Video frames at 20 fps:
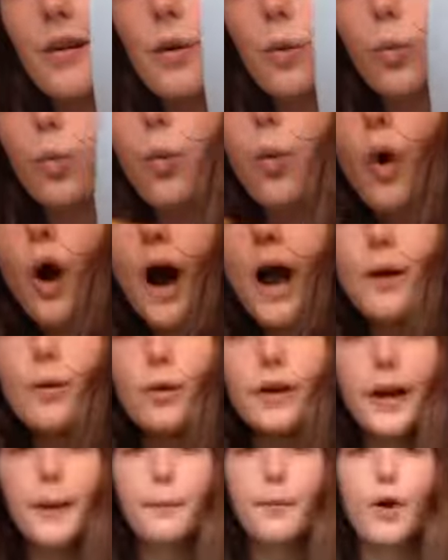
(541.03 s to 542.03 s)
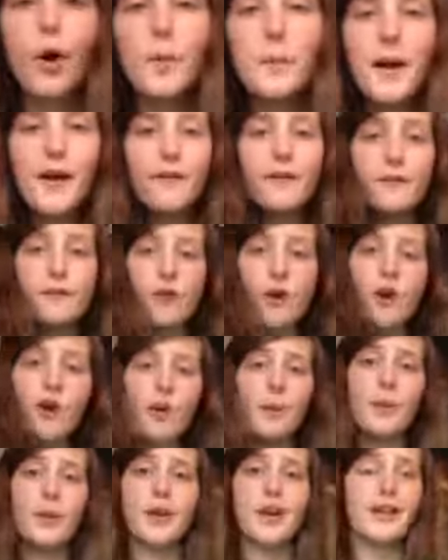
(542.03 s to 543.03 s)
Why would I put my
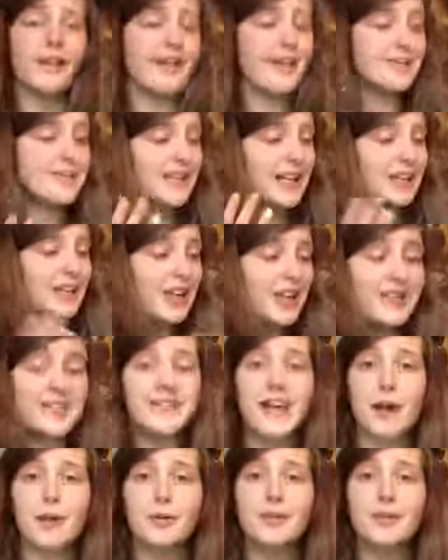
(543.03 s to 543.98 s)
form on it? That's the class that I